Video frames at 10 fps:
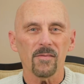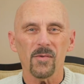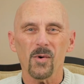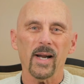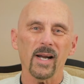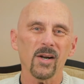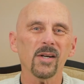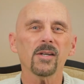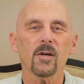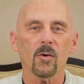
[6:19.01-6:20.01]
for a
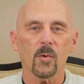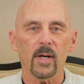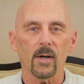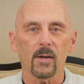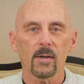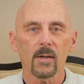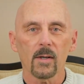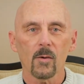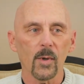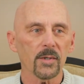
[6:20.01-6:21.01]
good career,
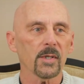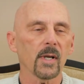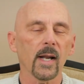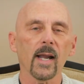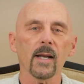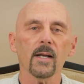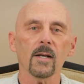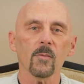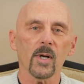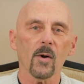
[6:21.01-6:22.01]
which could end
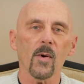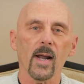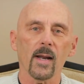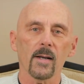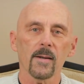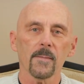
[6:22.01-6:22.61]
in regret.